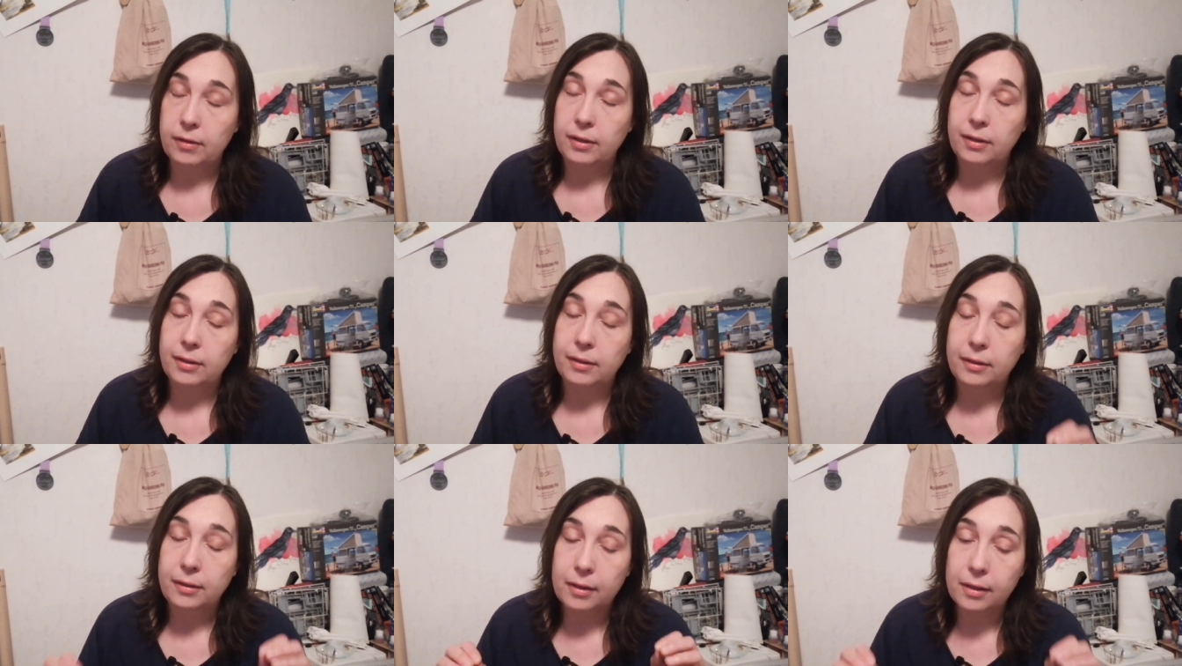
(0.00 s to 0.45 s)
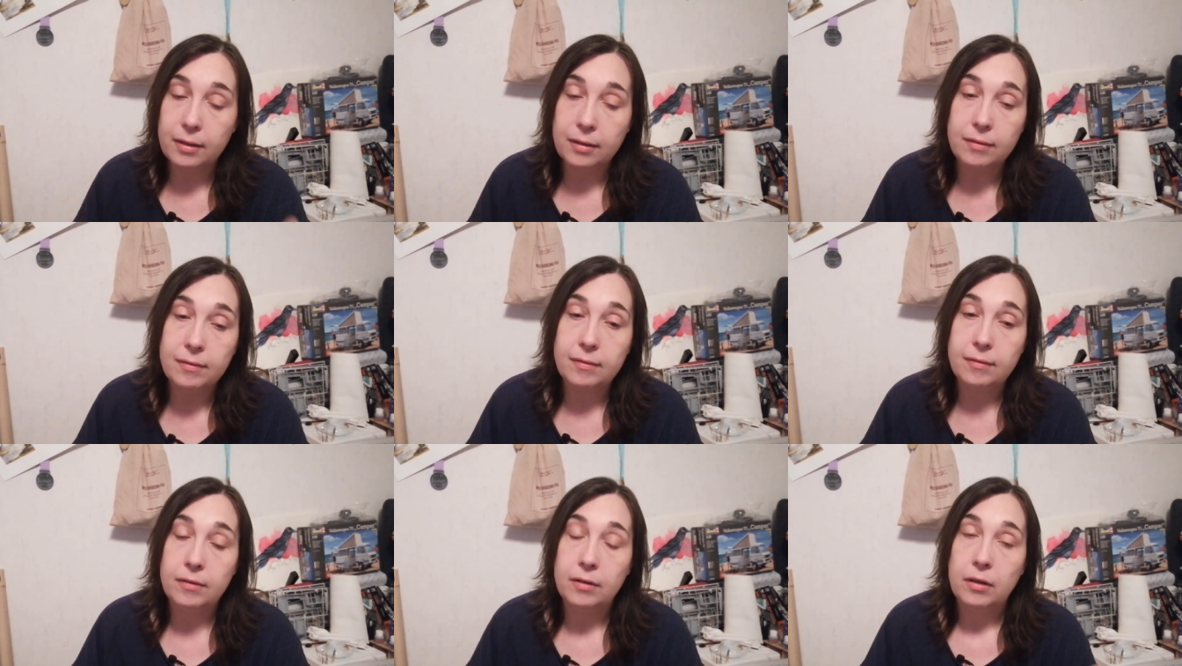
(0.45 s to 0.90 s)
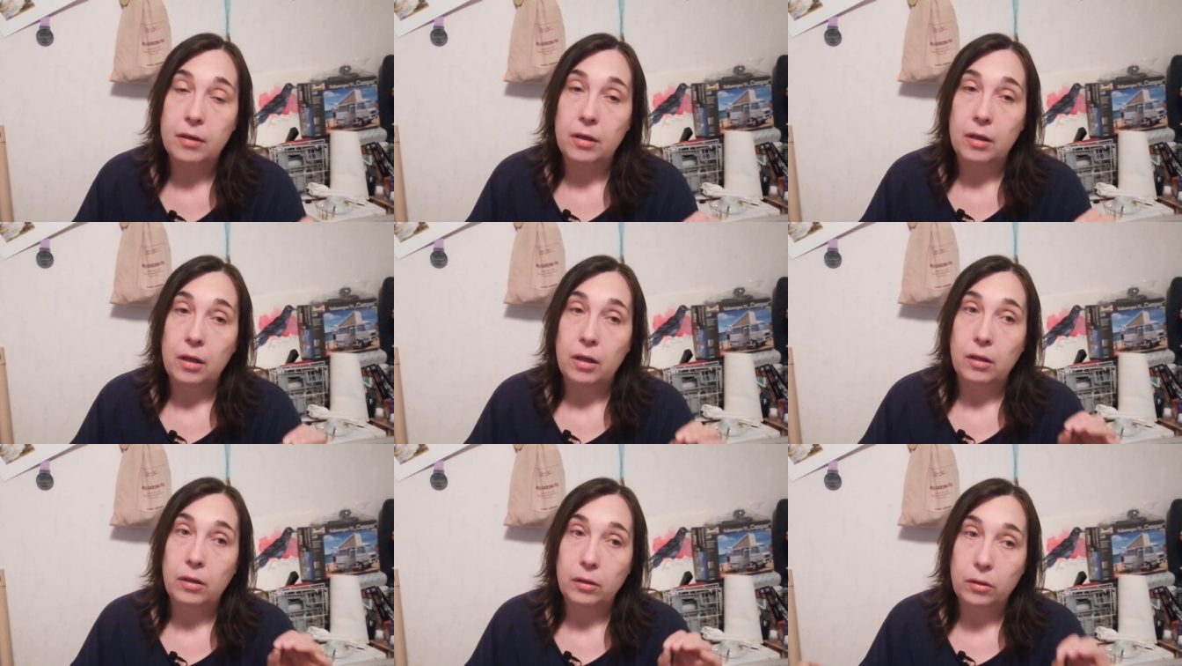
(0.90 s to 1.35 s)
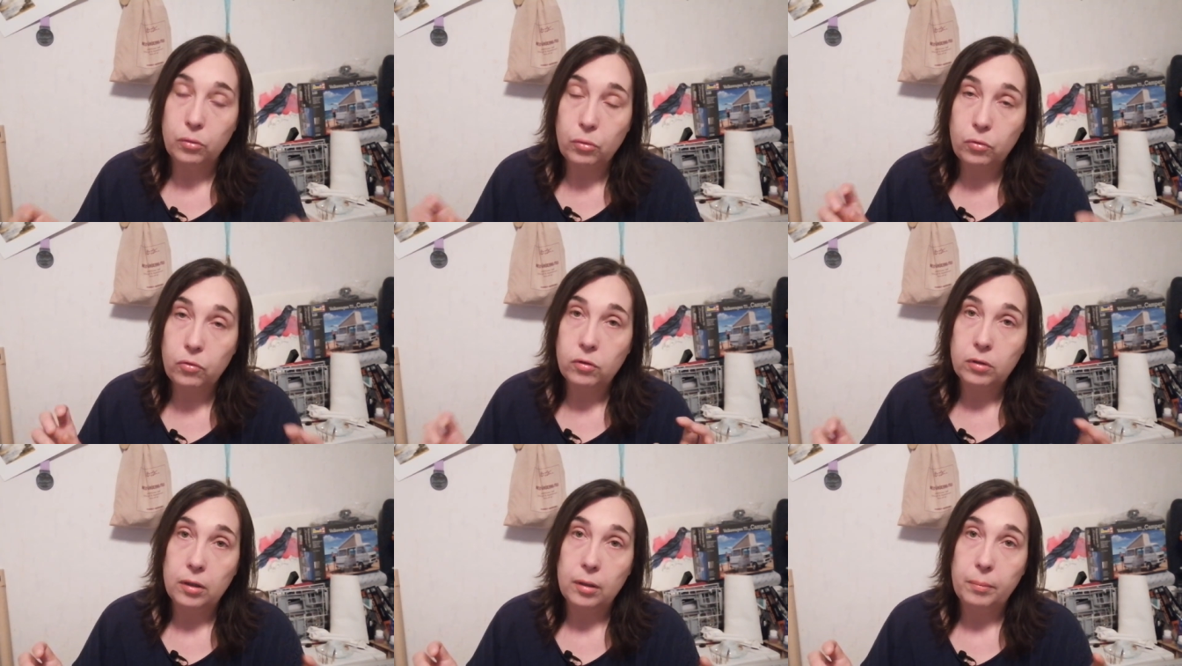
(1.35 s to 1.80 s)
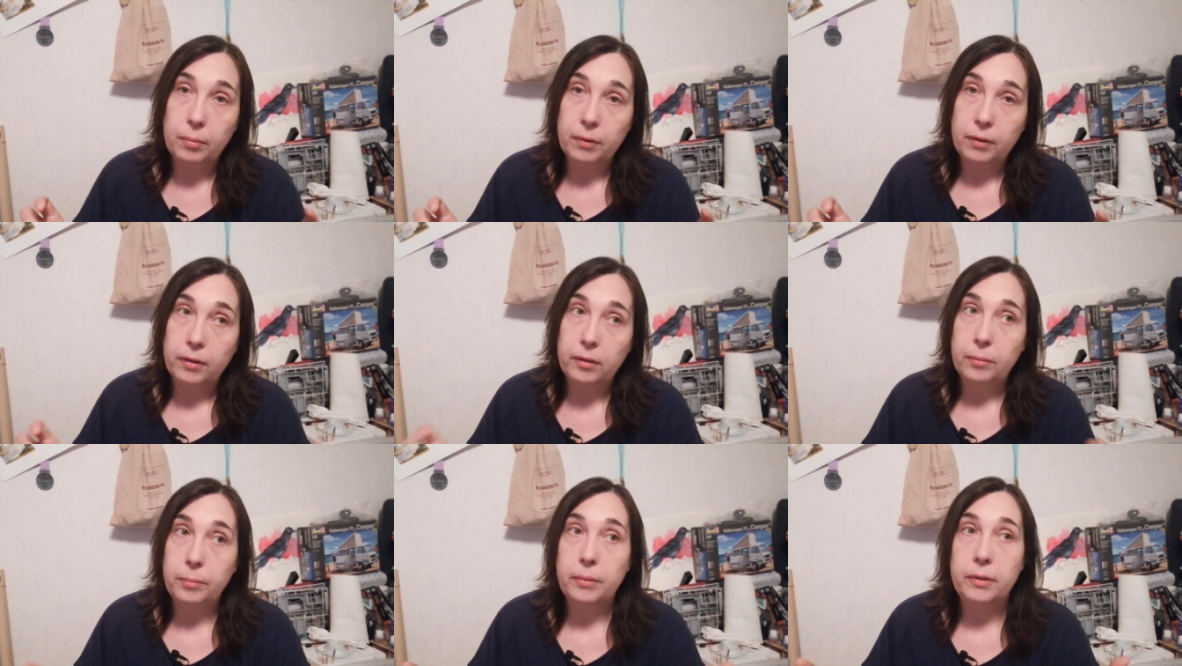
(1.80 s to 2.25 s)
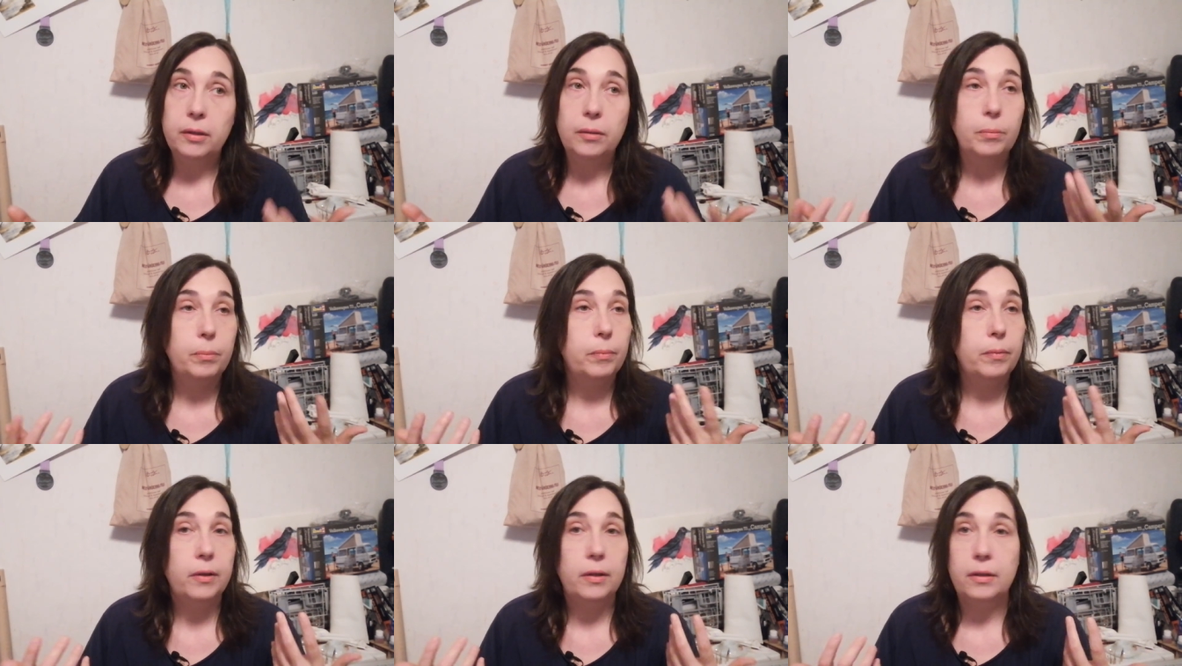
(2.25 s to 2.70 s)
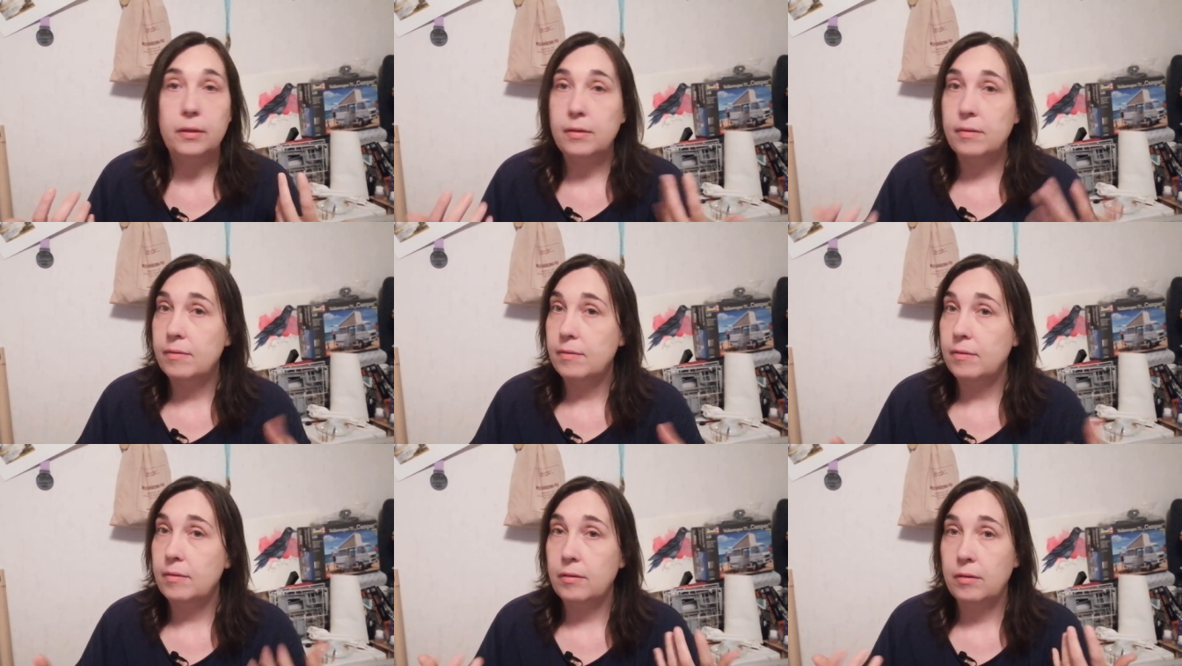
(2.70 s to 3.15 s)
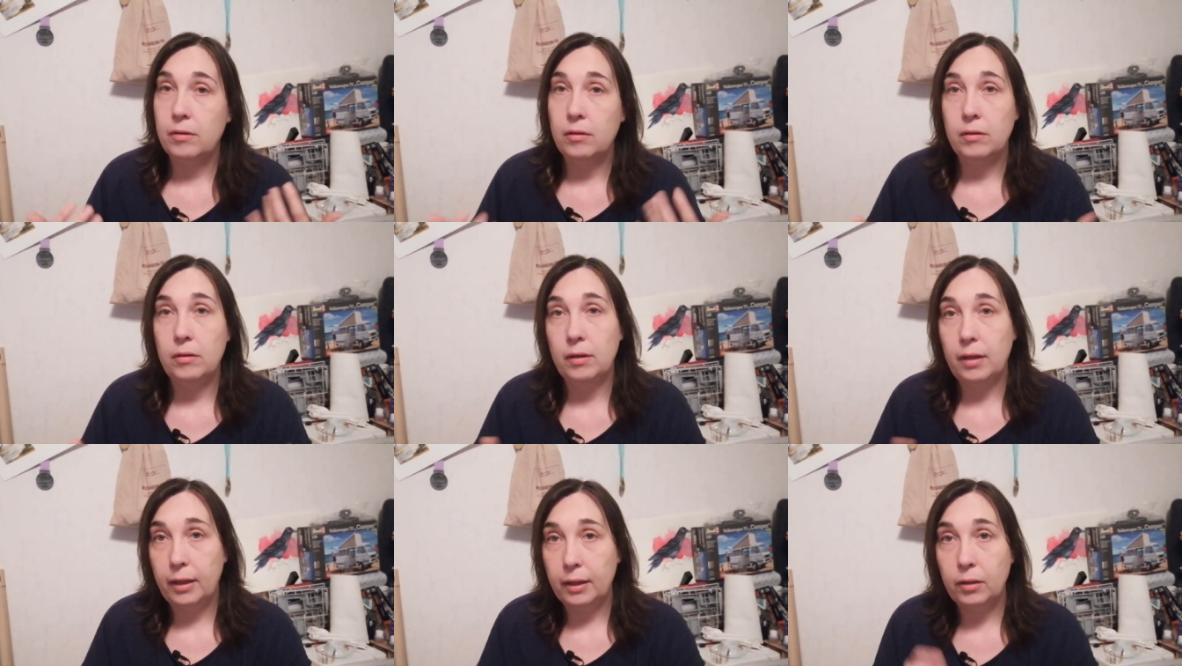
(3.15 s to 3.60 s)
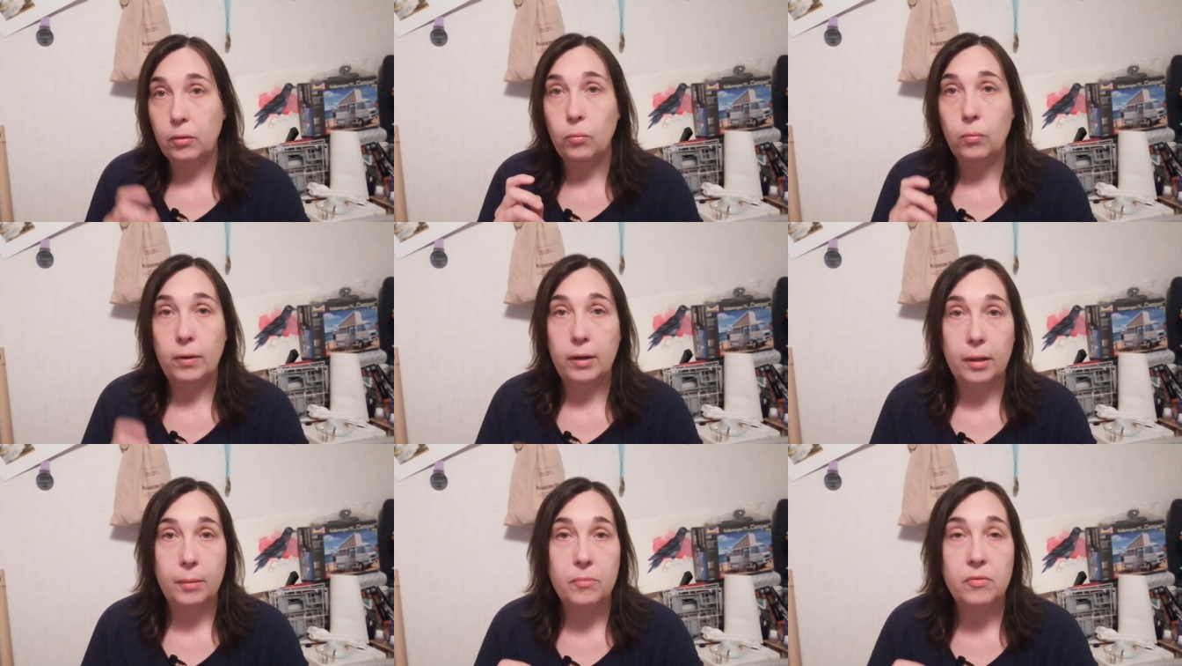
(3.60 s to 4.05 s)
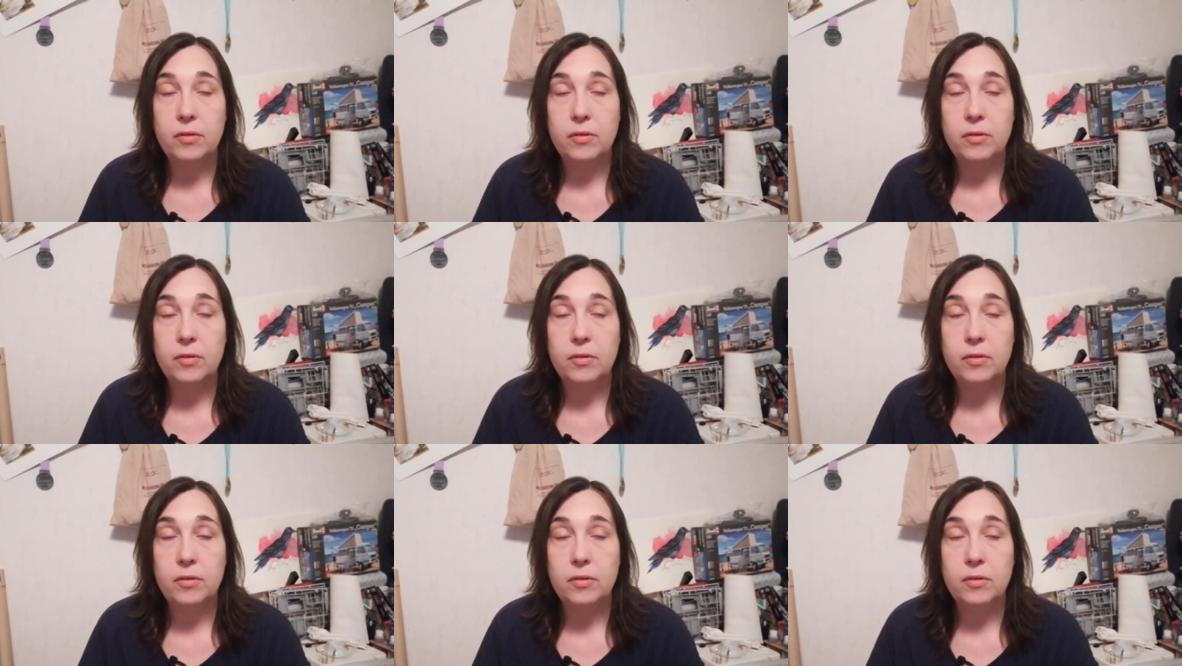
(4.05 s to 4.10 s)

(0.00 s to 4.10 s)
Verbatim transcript: It does loosen up a little bit, but it's like when I'm